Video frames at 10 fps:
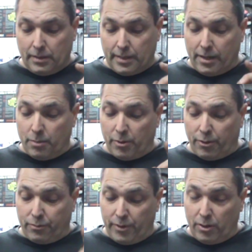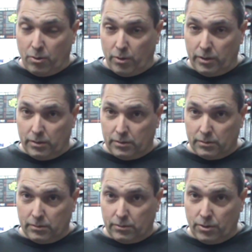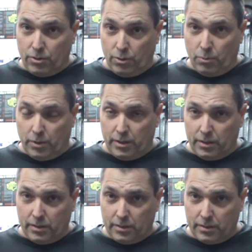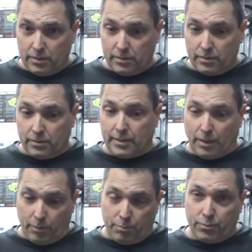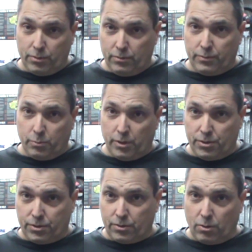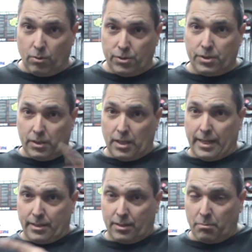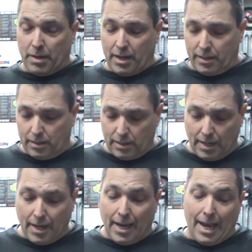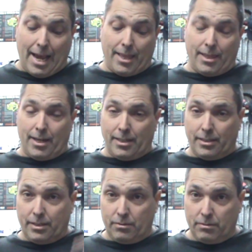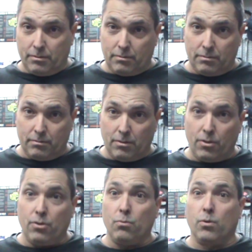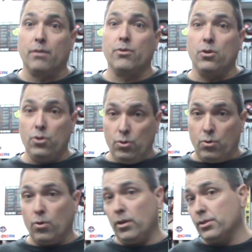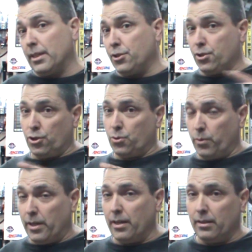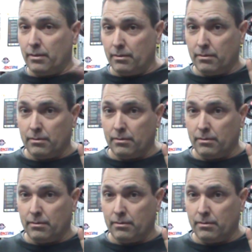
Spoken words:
that number 3 coil, the new one, that we proved was causing the light to come back. And then I did one of the new coils that just went in,